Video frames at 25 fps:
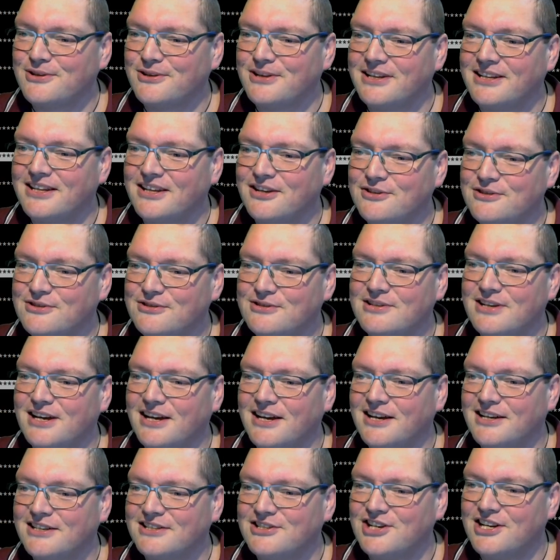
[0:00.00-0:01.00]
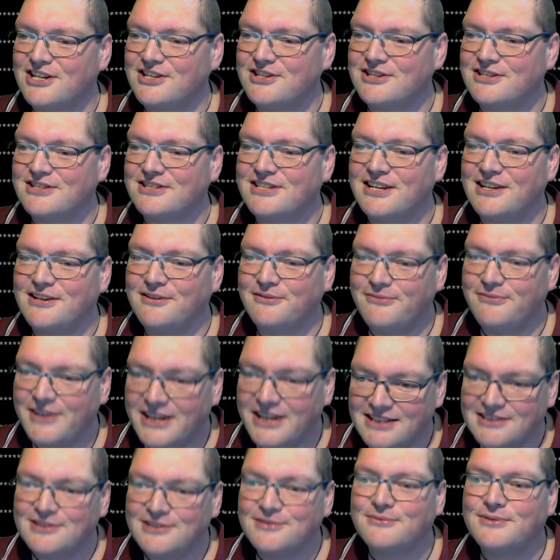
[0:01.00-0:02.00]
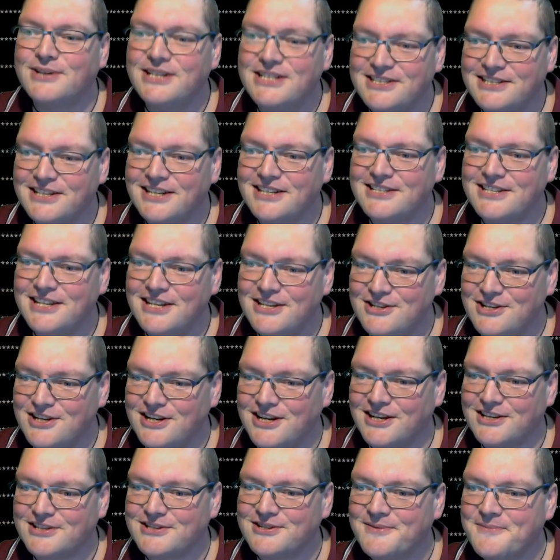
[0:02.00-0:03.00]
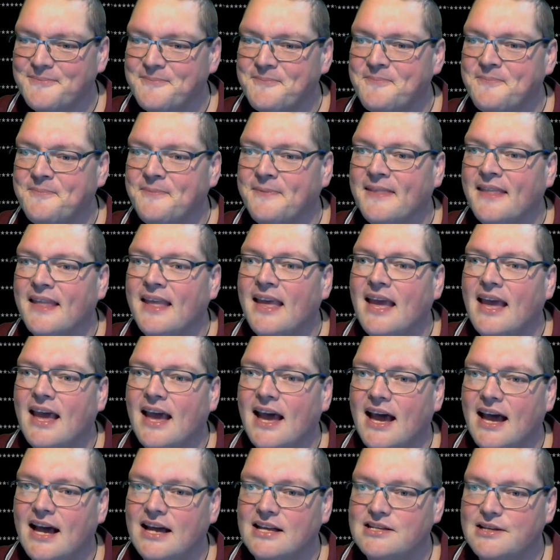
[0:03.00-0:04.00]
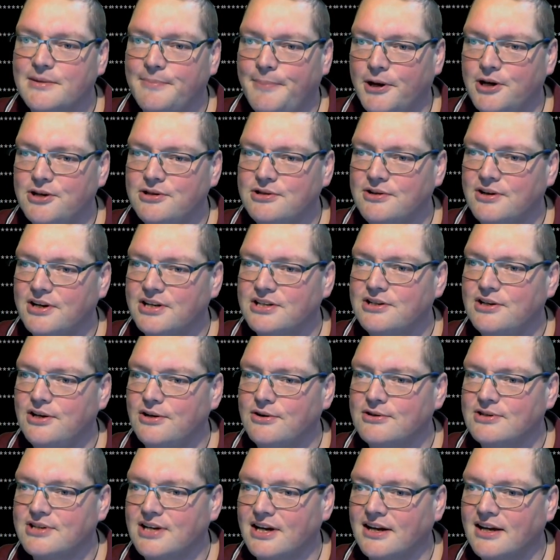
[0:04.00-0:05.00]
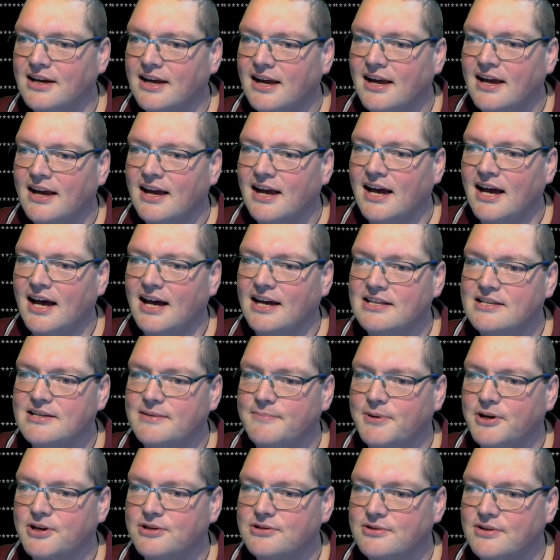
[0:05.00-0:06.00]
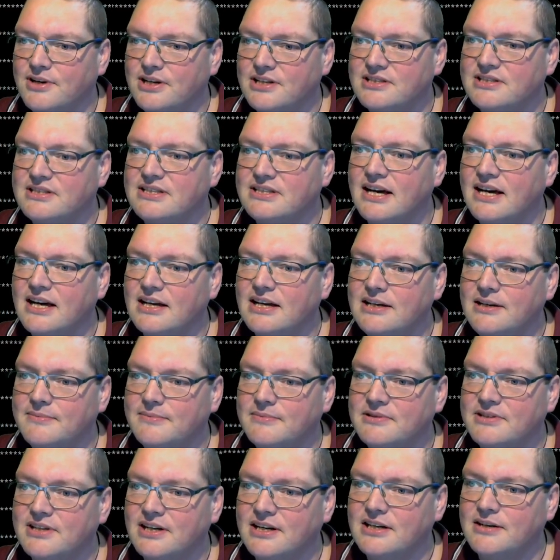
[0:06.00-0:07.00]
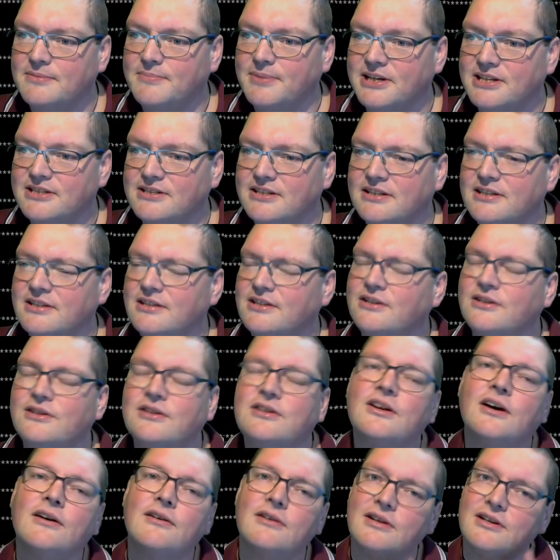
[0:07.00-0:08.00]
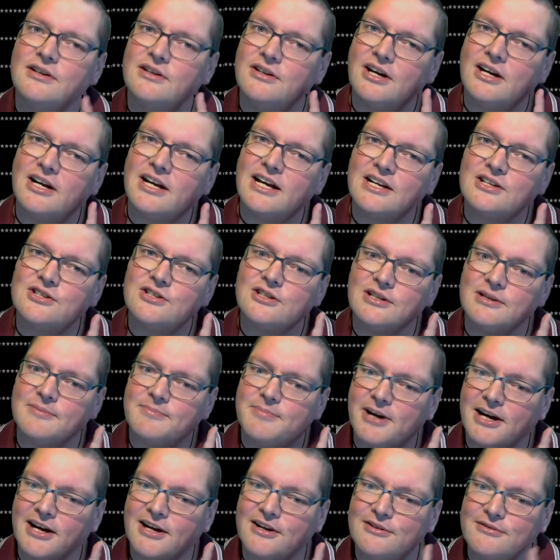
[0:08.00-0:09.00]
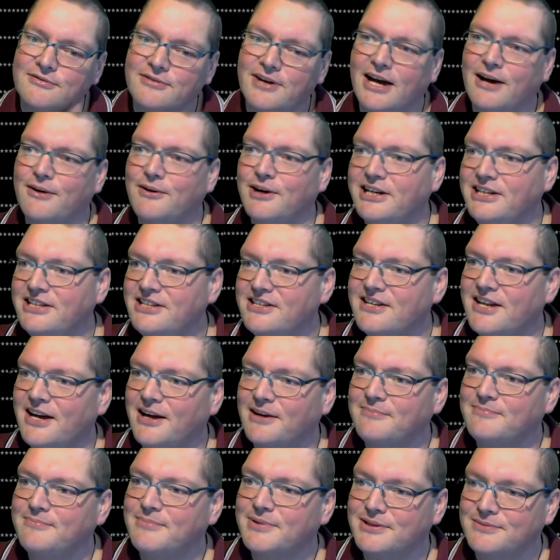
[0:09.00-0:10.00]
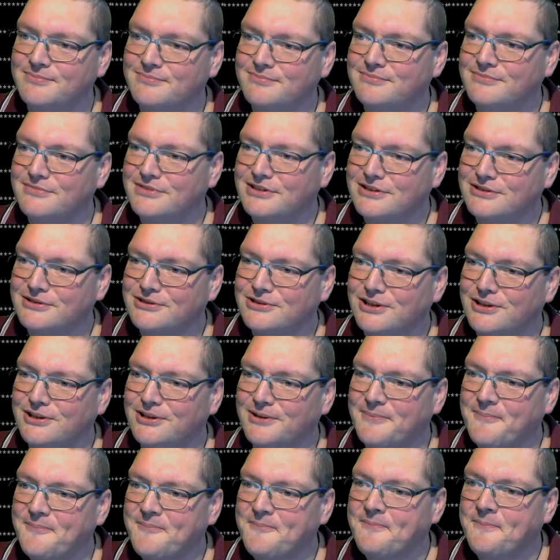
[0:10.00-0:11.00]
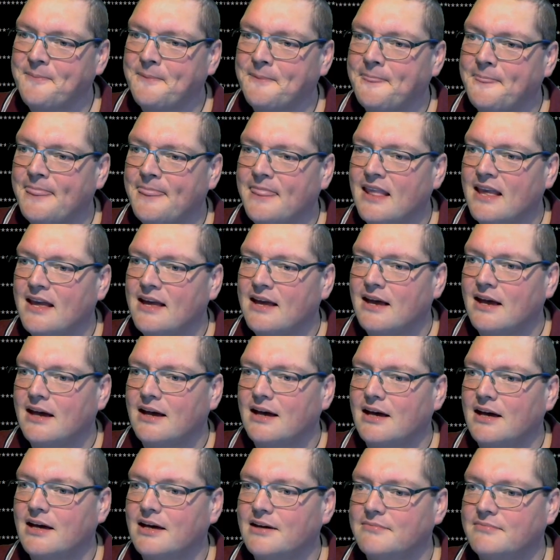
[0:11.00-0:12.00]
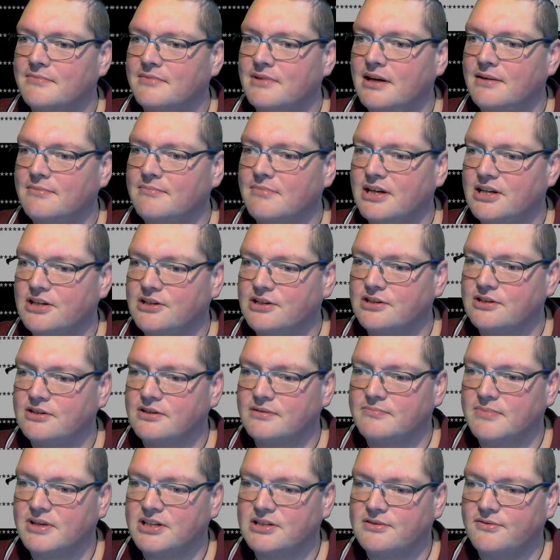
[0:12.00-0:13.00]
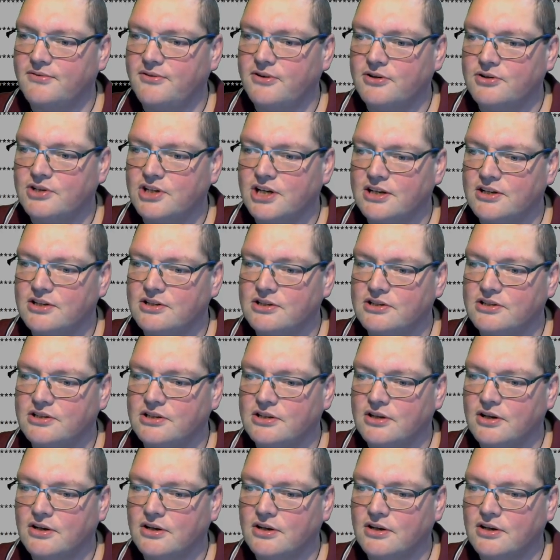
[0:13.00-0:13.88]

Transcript: that those changes take effect, it restarts Nginx. Adds a Postgres user. Adds a Postgres database. Not actually proud of how I did that, but I'll show you. Then makes a few changes to